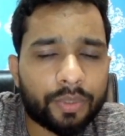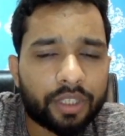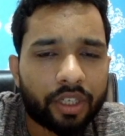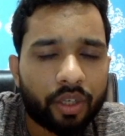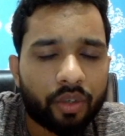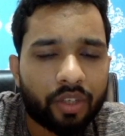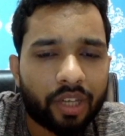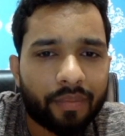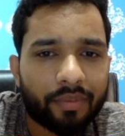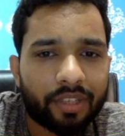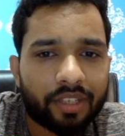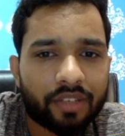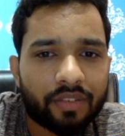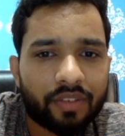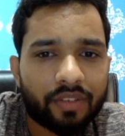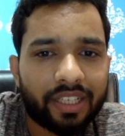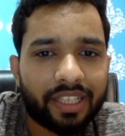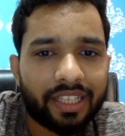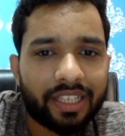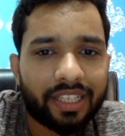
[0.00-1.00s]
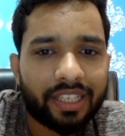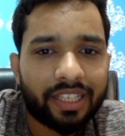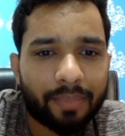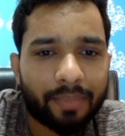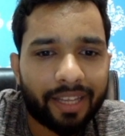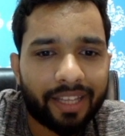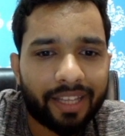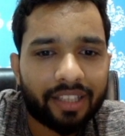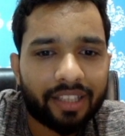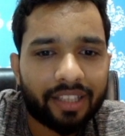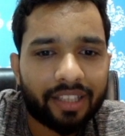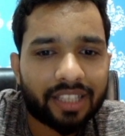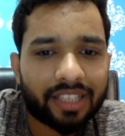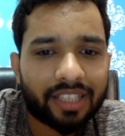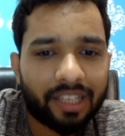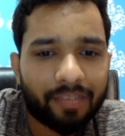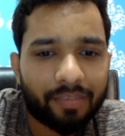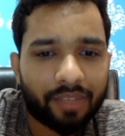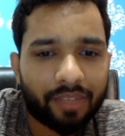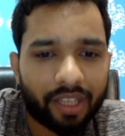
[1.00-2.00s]
the new tab this will display the
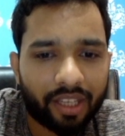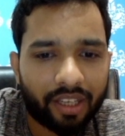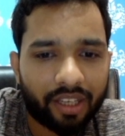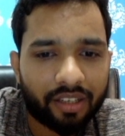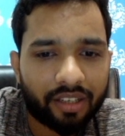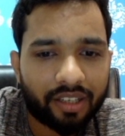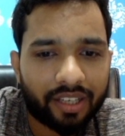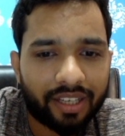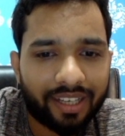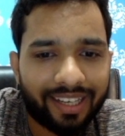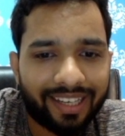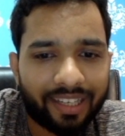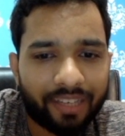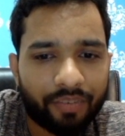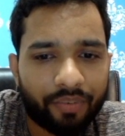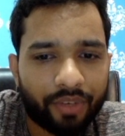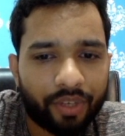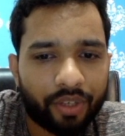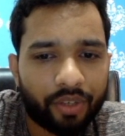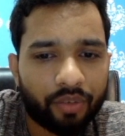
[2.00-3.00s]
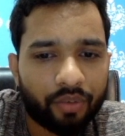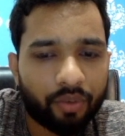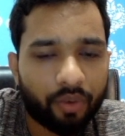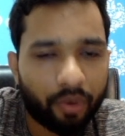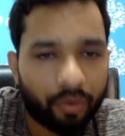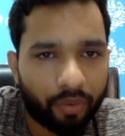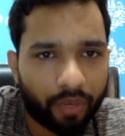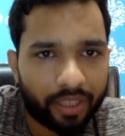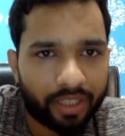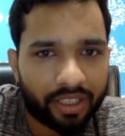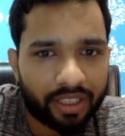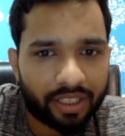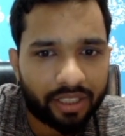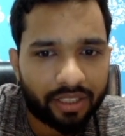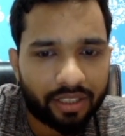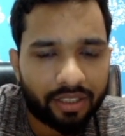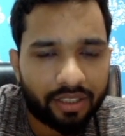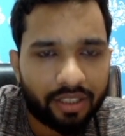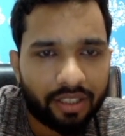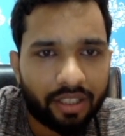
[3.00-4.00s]
same thing here create a video for yt
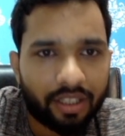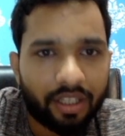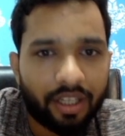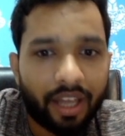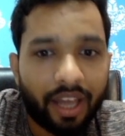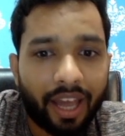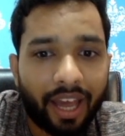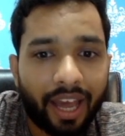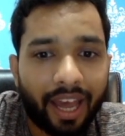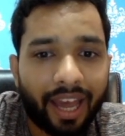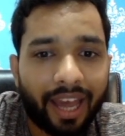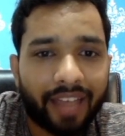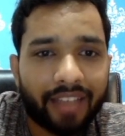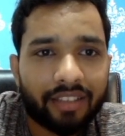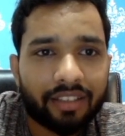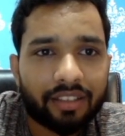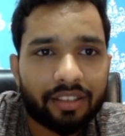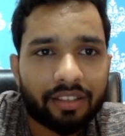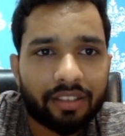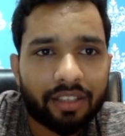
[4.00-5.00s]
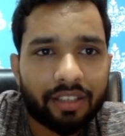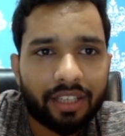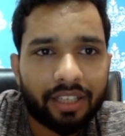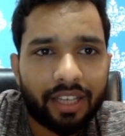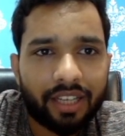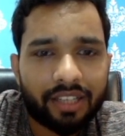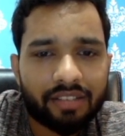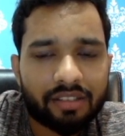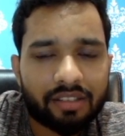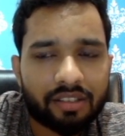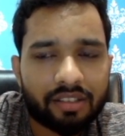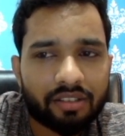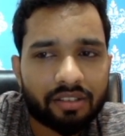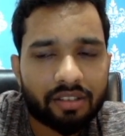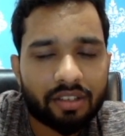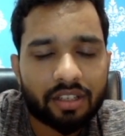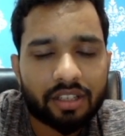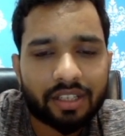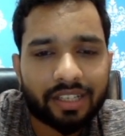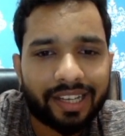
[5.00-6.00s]
and let's
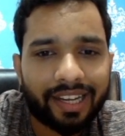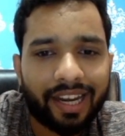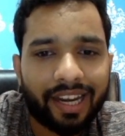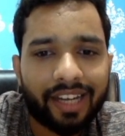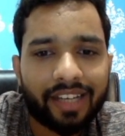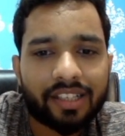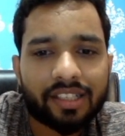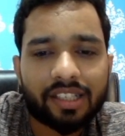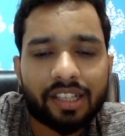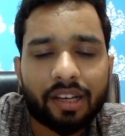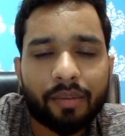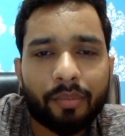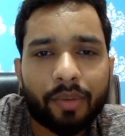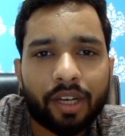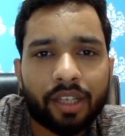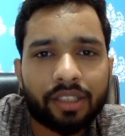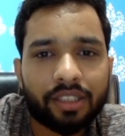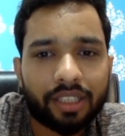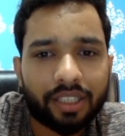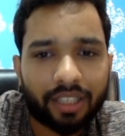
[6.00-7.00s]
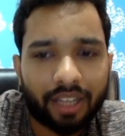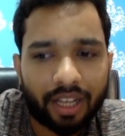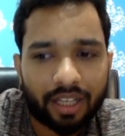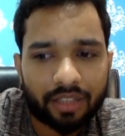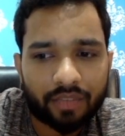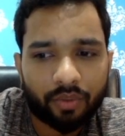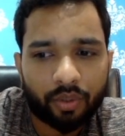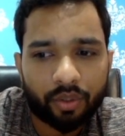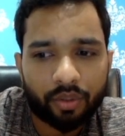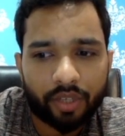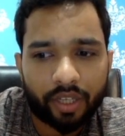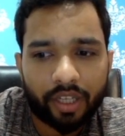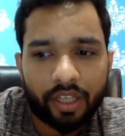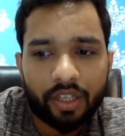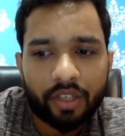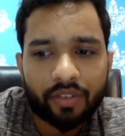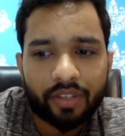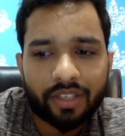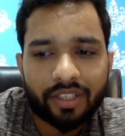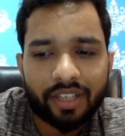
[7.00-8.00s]
just create some other task for today
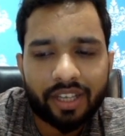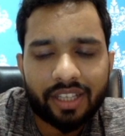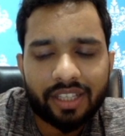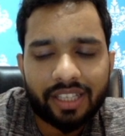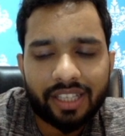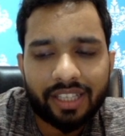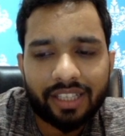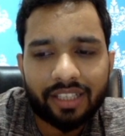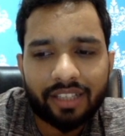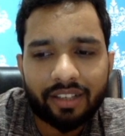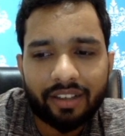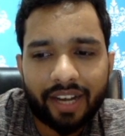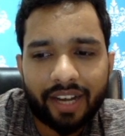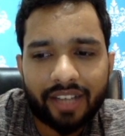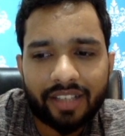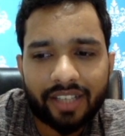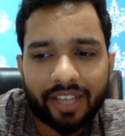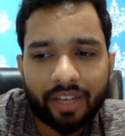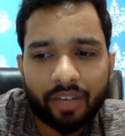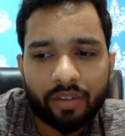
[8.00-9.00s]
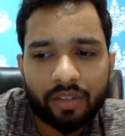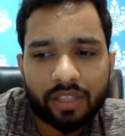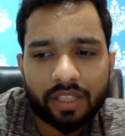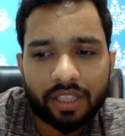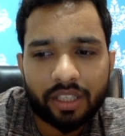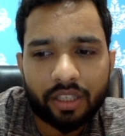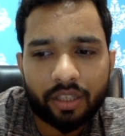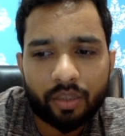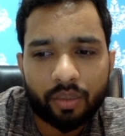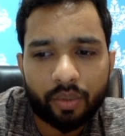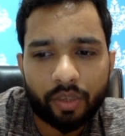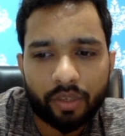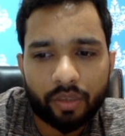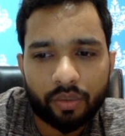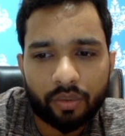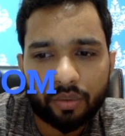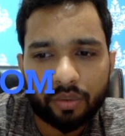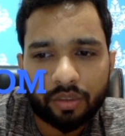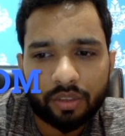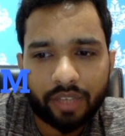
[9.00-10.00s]
so as you can see in the right side you'll see the to do
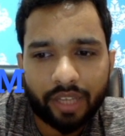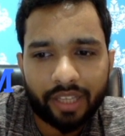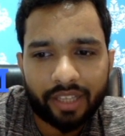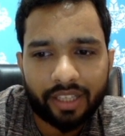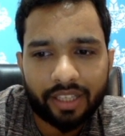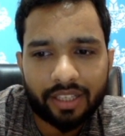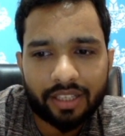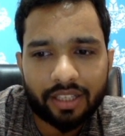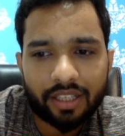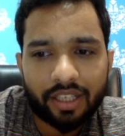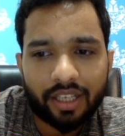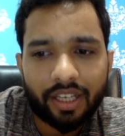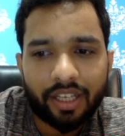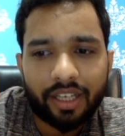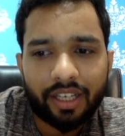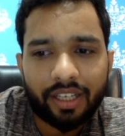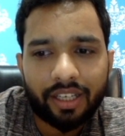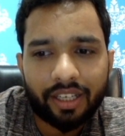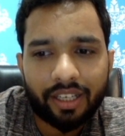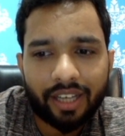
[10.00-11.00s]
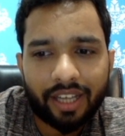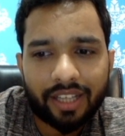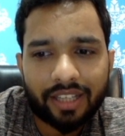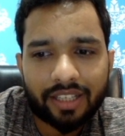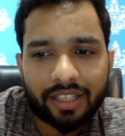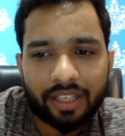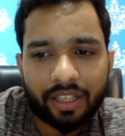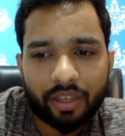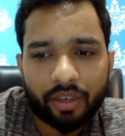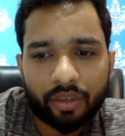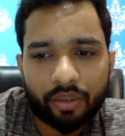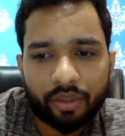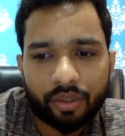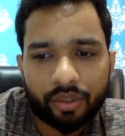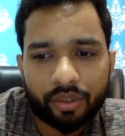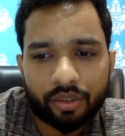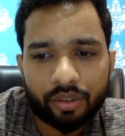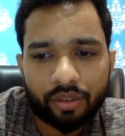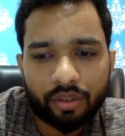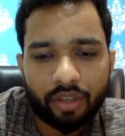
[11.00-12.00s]
like this let's click on new
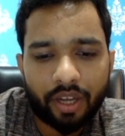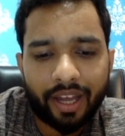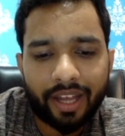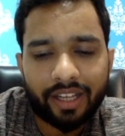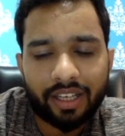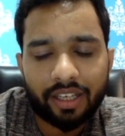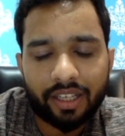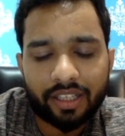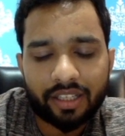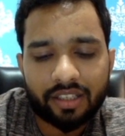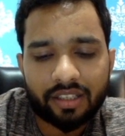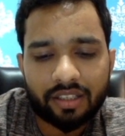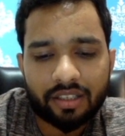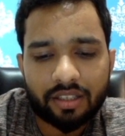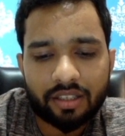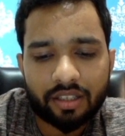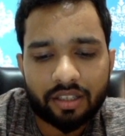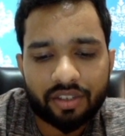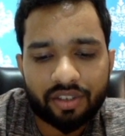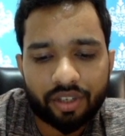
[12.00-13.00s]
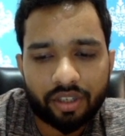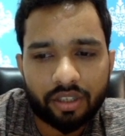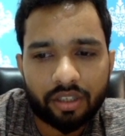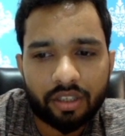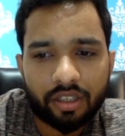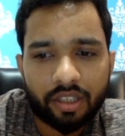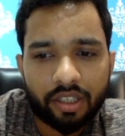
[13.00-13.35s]
to do and like just search here